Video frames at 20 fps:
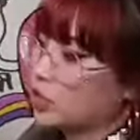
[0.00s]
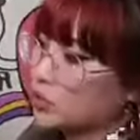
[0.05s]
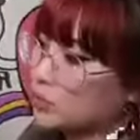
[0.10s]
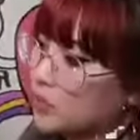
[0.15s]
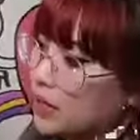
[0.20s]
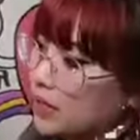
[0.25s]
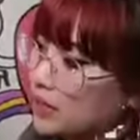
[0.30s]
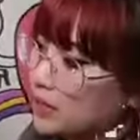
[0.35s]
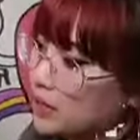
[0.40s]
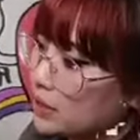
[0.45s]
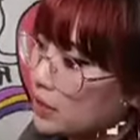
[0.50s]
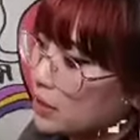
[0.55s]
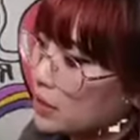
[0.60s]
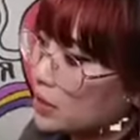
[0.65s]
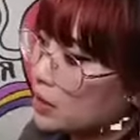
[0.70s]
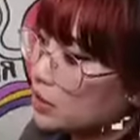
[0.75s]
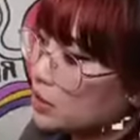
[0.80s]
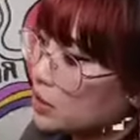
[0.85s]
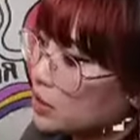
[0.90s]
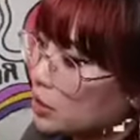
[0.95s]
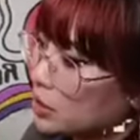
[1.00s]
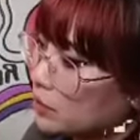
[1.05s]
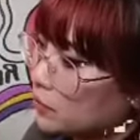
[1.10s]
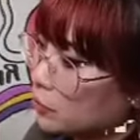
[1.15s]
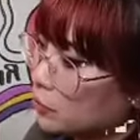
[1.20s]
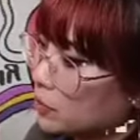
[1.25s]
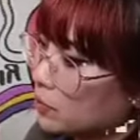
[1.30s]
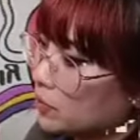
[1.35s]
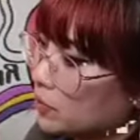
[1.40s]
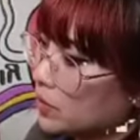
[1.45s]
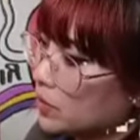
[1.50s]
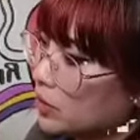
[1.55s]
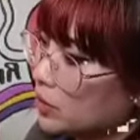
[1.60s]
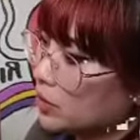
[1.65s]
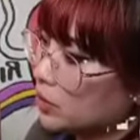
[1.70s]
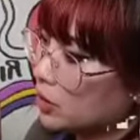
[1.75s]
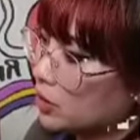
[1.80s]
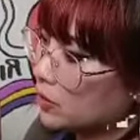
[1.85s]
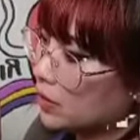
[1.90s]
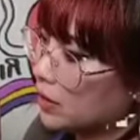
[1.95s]
makes it easier for me to
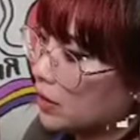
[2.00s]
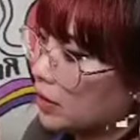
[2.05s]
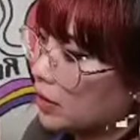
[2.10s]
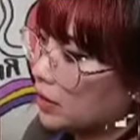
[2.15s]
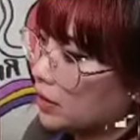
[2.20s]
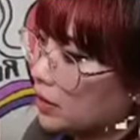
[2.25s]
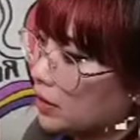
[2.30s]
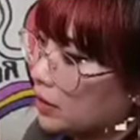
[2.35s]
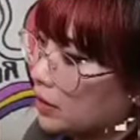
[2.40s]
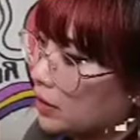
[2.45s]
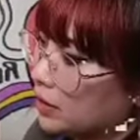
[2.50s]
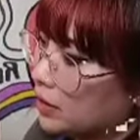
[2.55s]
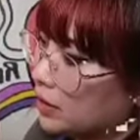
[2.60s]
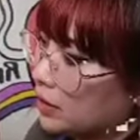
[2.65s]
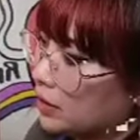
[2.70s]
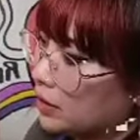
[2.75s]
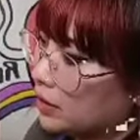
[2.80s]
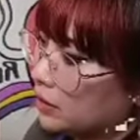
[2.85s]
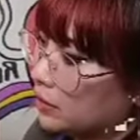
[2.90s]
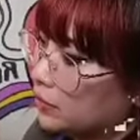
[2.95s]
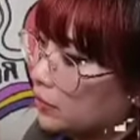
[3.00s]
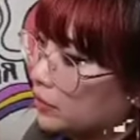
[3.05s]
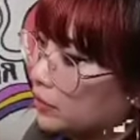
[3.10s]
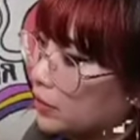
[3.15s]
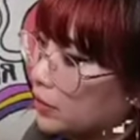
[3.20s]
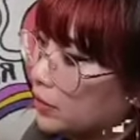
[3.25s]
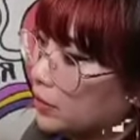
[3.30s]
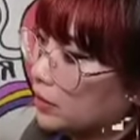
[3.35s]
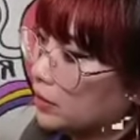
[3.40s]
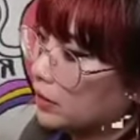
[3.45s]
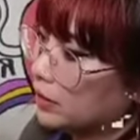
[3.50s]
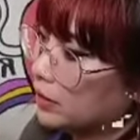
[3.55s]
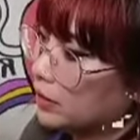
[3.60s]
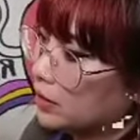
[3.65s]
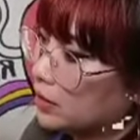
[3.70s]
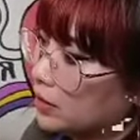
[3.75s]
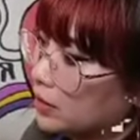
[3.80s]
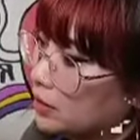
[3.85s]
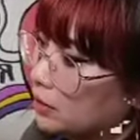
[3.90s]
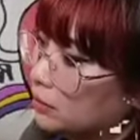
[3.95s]
go ahead and fill
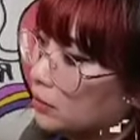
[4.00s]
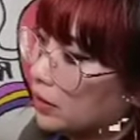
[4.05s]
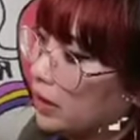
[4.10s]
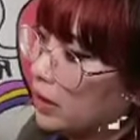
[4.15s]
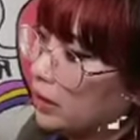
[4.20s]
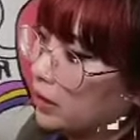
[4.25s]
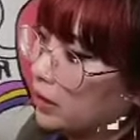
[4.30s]
it in black.